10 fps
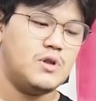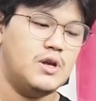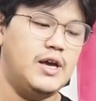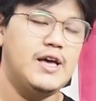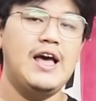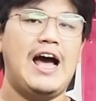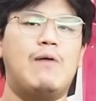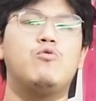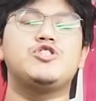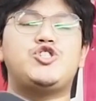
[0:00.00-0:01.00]
Okay,
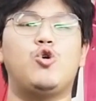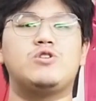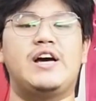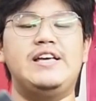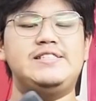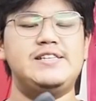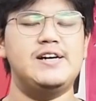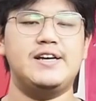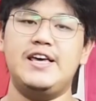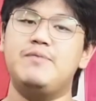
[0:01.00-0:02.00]
upward strokes are easier
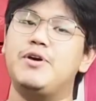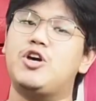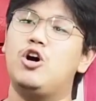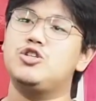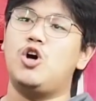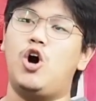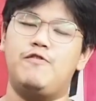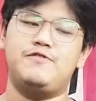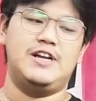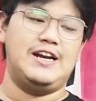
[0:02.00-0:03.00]
again because
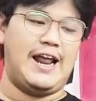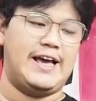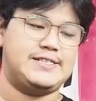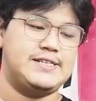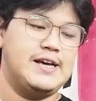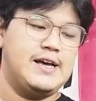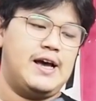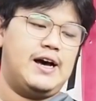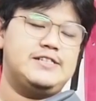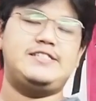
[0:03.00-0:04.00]
of the less
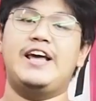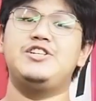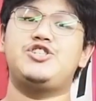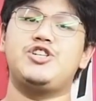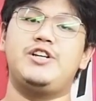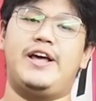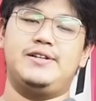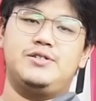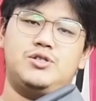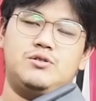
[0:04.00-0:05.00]
tension
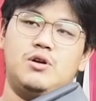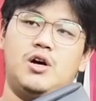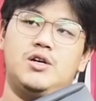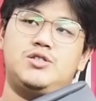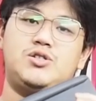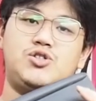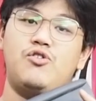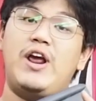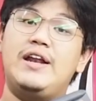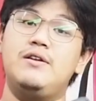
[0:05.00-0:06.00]
and
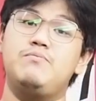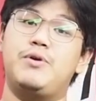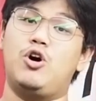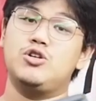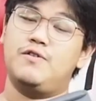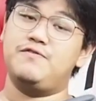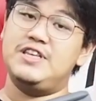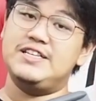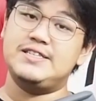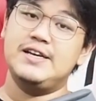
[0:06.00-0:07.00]
strain because of
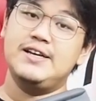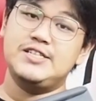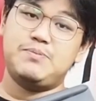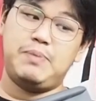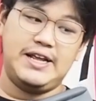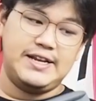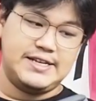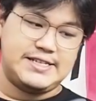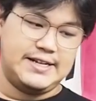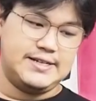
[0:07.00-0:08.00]
this split in the
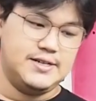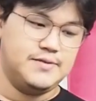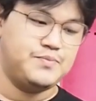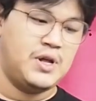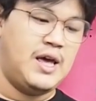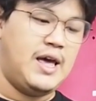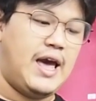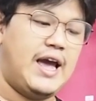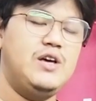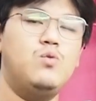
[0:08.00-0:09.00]
center,
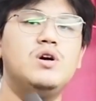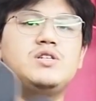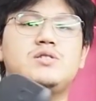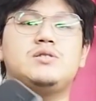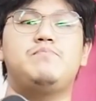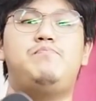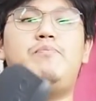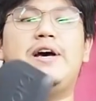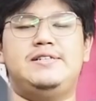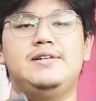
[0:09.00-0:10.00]
and it works
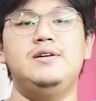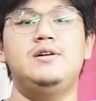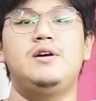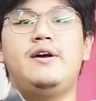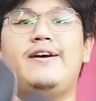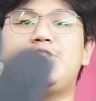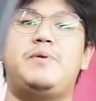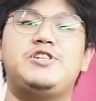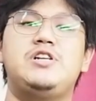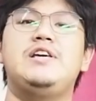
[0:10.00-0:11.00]
better
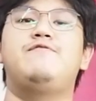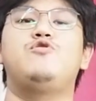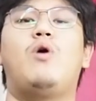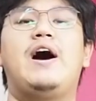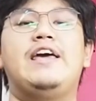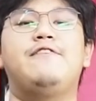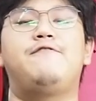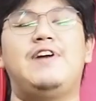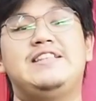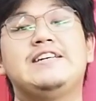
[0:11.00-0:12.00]
especially if you are a
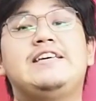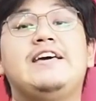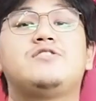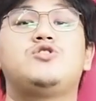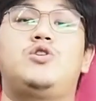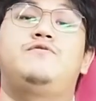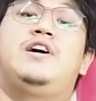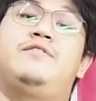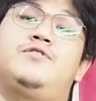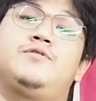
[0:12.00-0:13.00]
flutter kick sort of
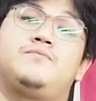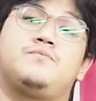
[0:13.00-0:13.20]
diver.